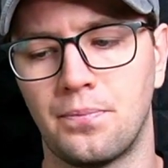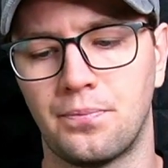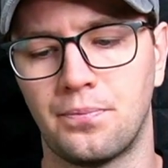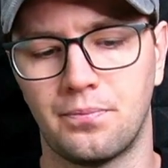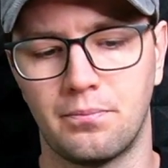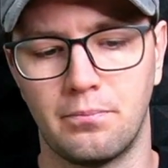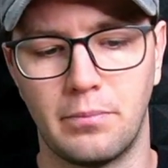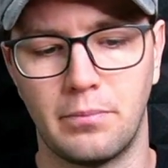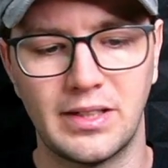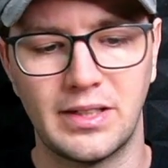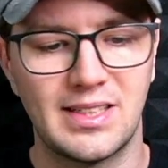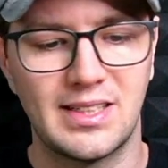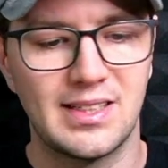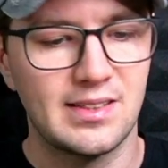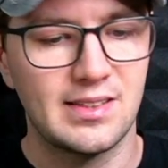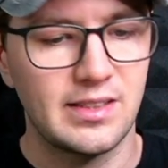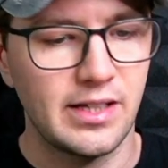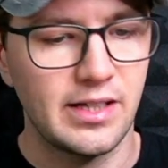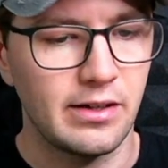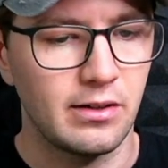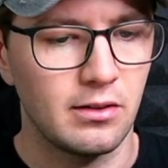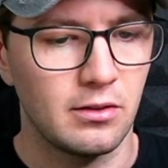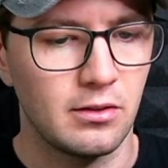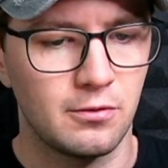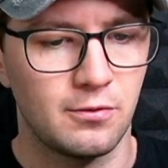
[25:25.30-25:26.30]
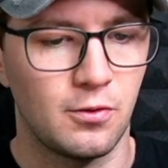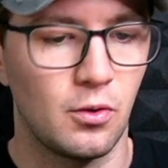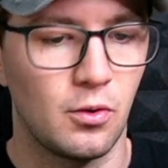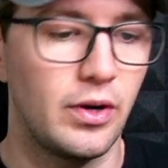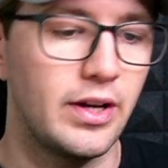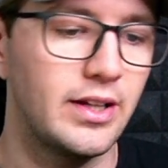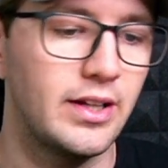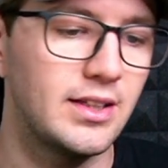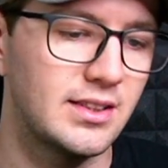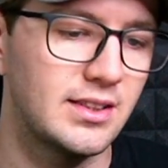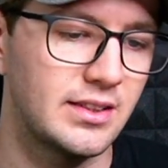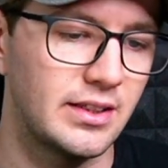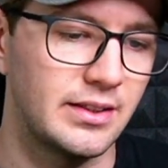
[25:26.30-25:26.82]
but still, for
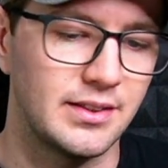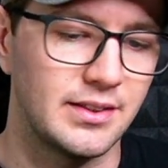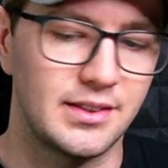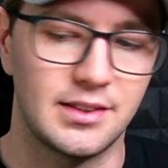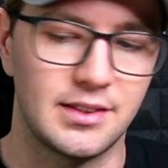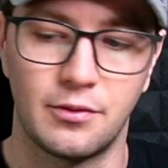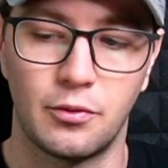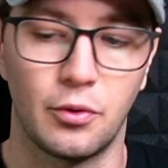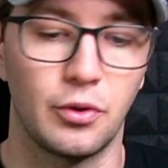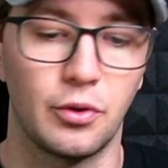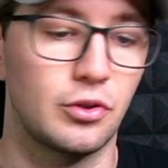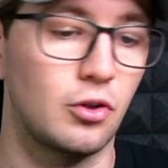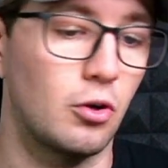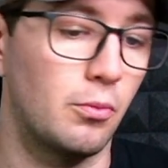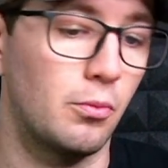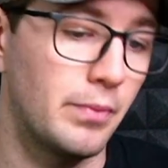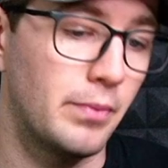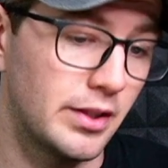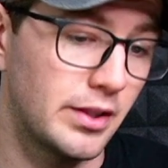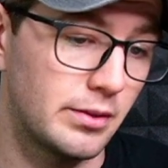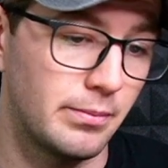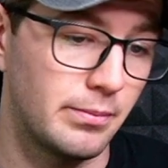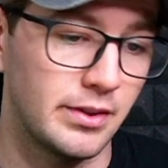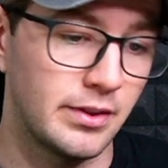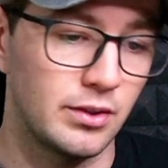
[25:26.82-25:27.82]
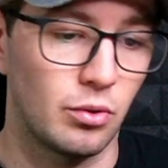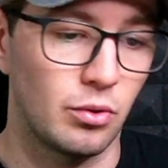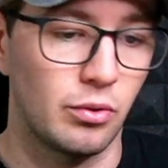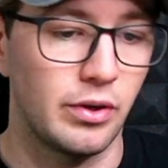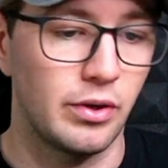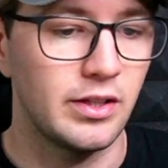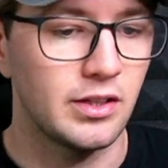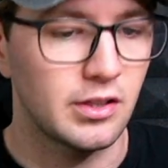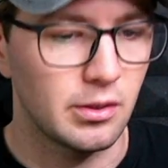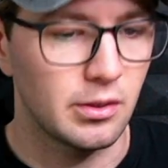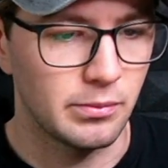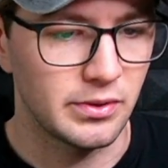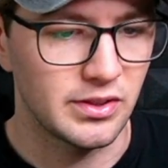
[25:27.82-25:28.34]
instance, avoid commitment or
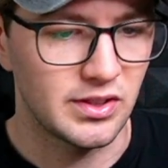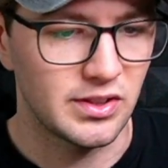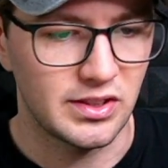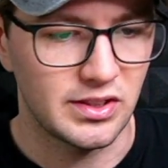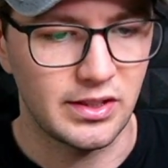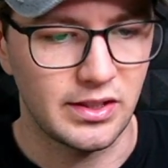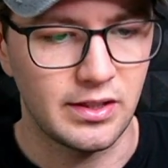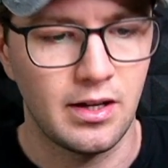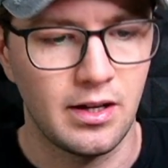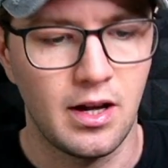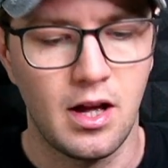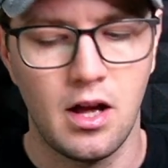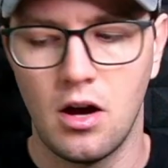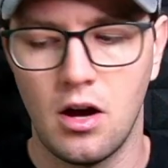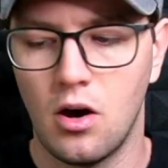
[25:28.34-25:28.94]
intimacy,